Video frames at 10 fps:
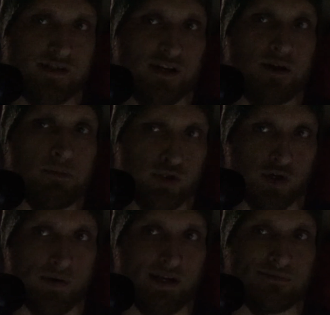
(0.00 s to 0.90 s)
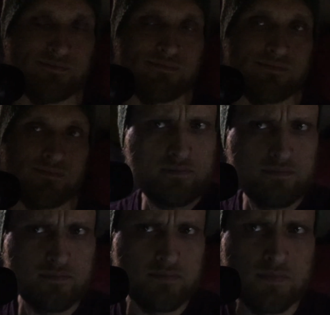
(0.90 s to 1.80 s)
City, Missouri.
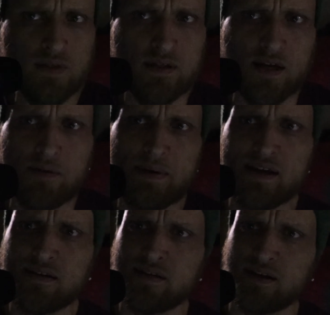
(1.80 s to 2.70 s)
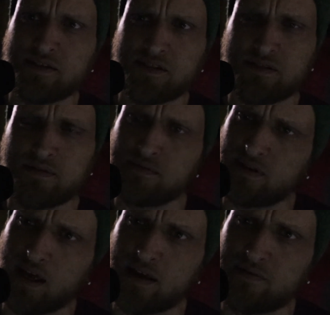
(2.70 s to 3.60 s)
Now the man
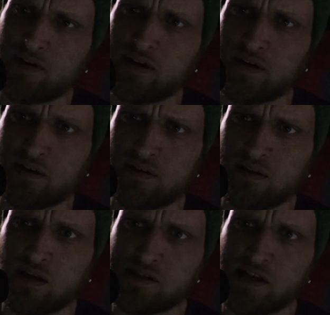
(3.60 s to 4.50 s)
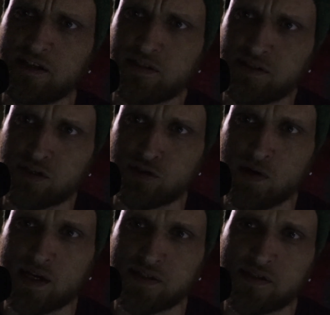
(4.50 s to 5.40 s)
gave a Los Angeles
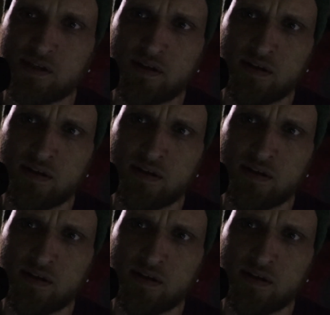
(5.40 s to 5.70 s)
address.